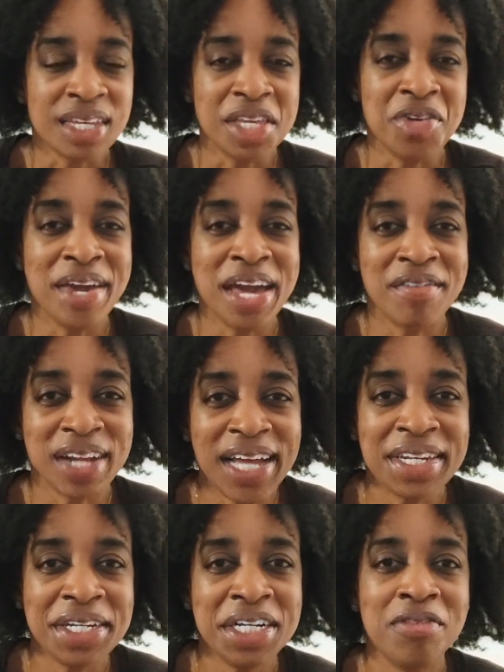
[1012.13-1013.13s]
and you have an
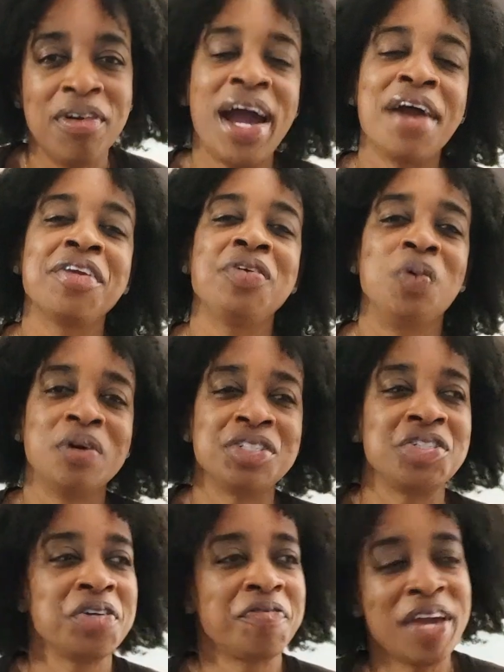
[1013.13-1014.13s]
idea of how you
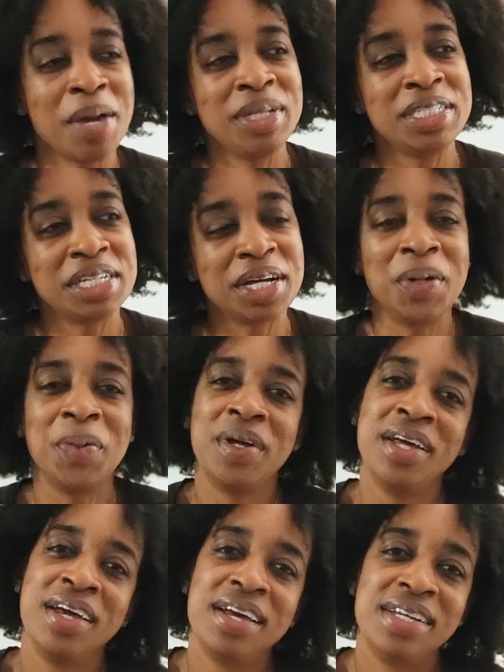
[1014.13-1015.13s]
want your family to go,
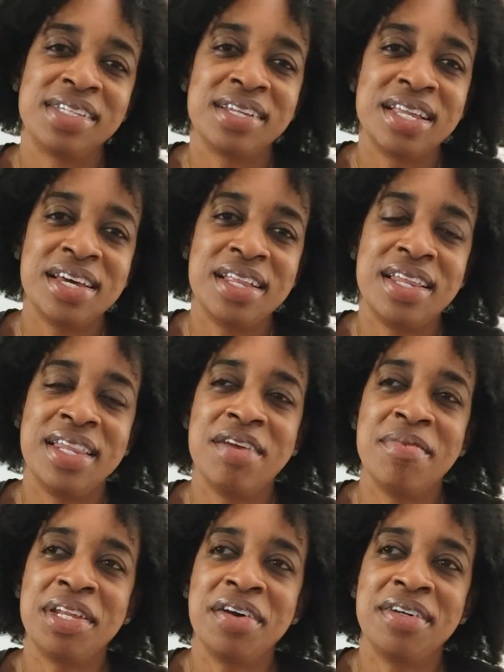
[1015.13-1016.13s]
so
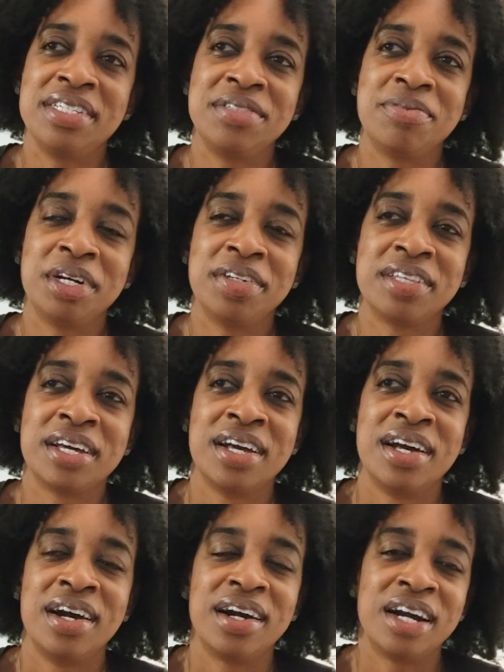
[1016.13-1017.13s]
let me know. It's worth
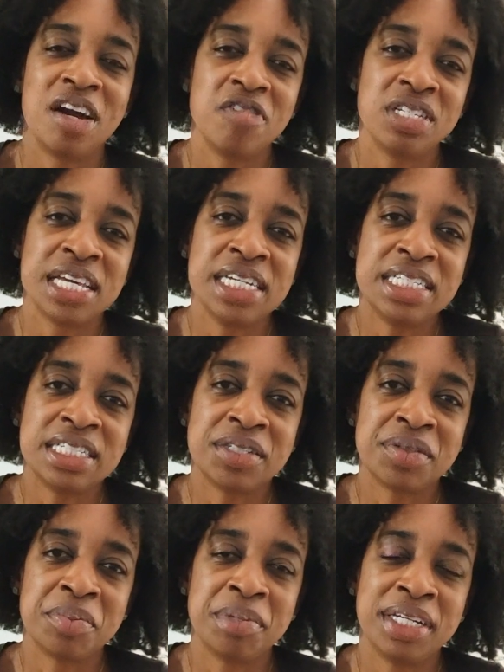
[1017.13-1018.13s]
a conversation.
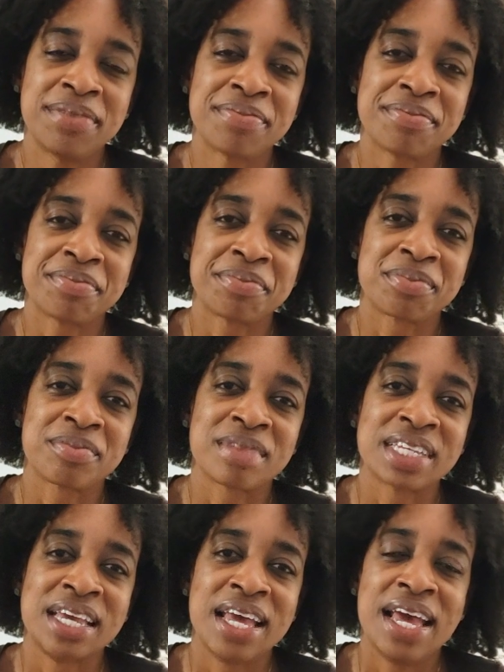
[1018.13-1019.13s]
But
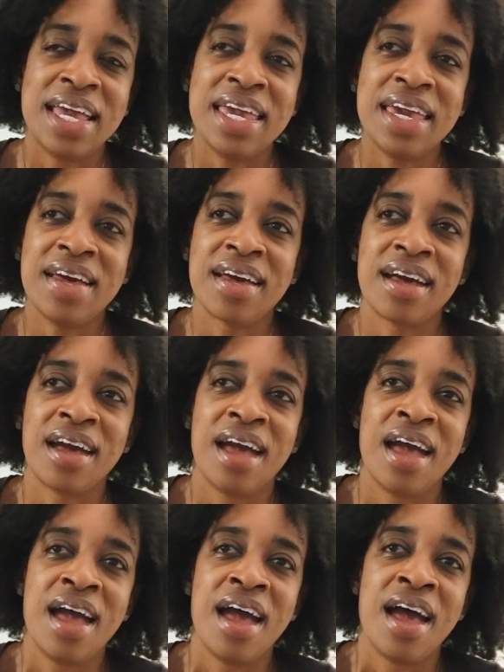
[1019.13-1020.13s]
yeah,
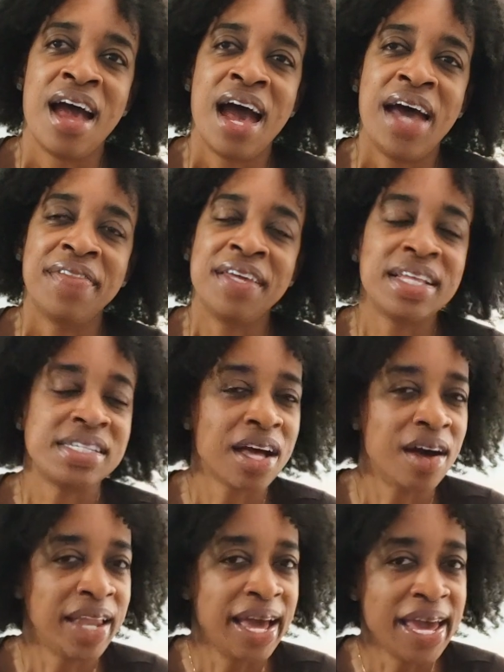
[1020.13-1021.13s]
I think that's
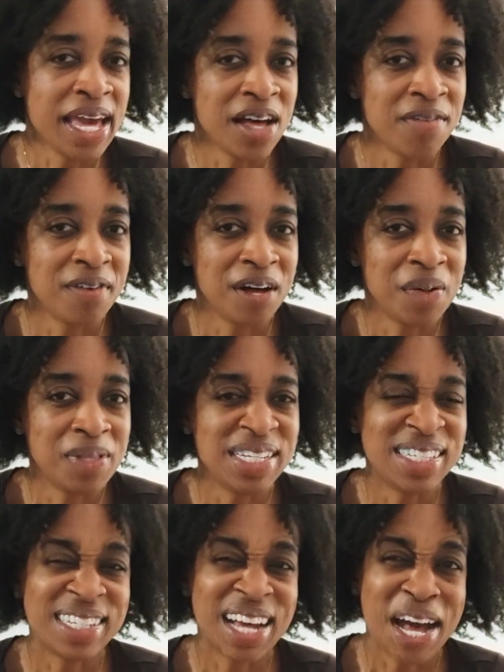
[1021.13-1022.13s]
all I have on
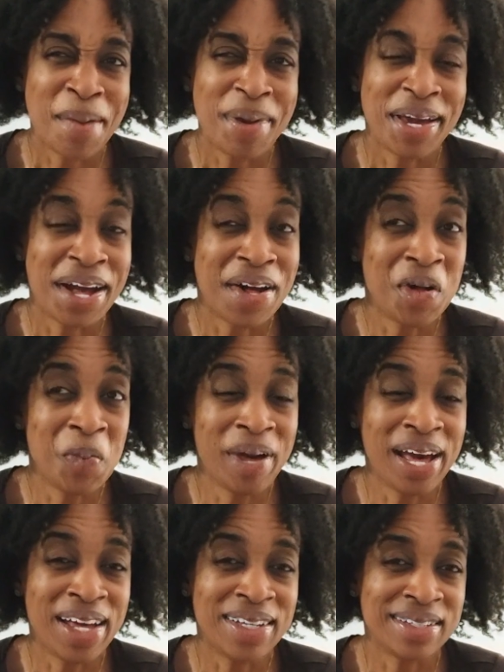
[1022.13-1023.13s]
this topic. I hope
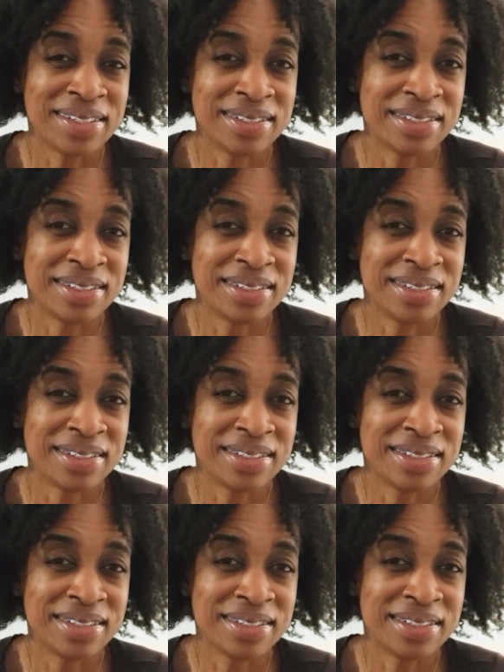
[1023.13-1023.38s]
I,